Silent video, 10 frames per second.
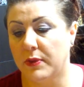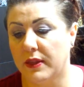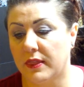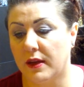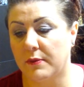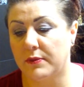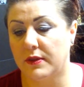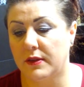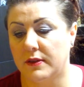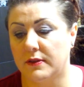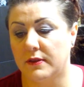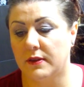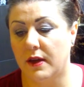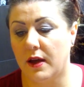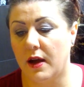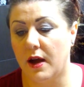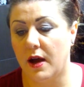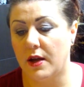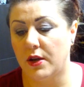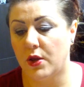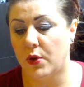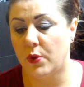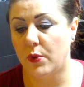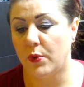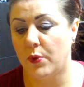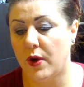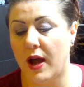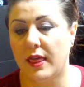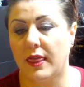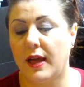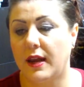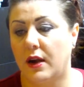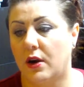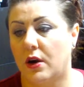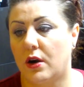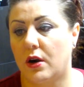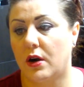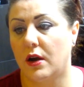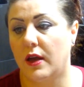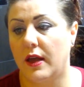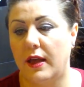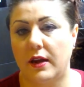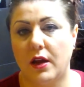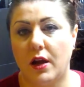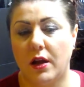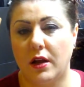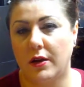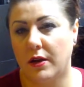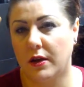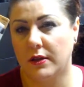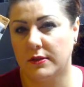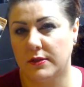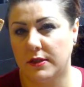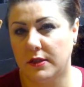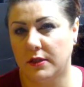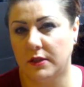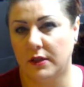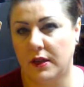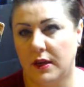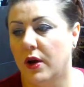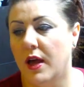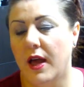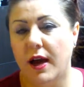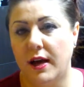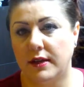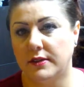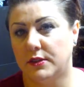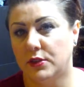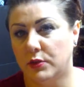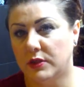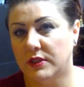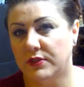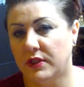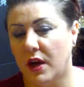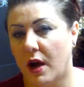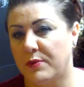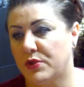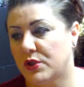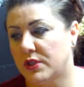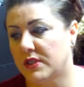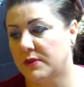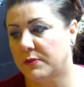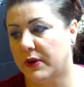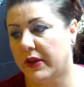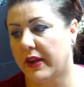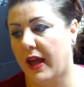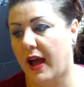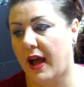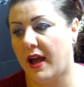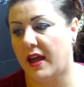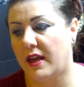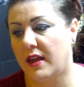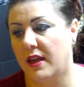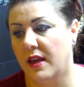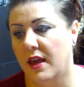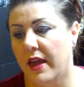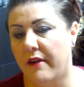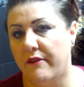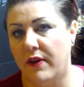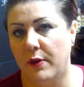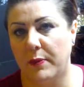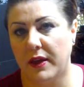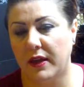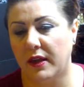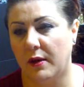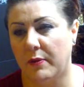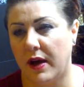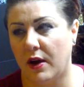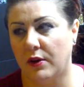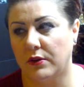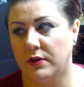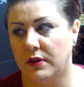picked up this new highlighter and conceal. There's 3 different options, but I am very picky about,